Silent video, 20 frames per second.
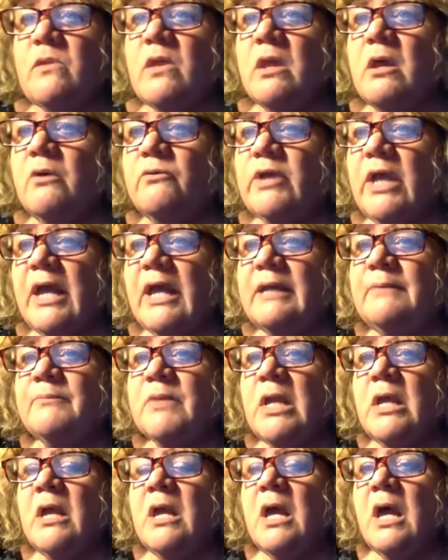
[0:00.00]
Okay.
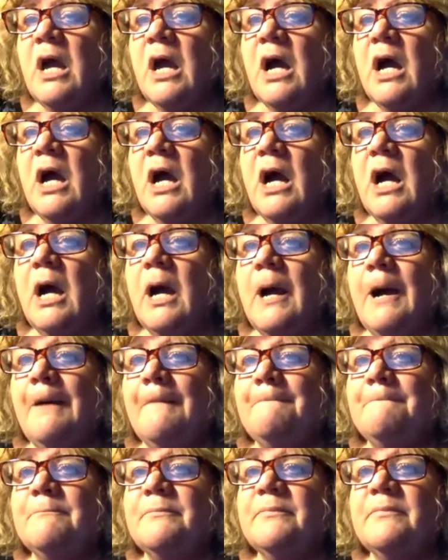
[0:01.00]
Anna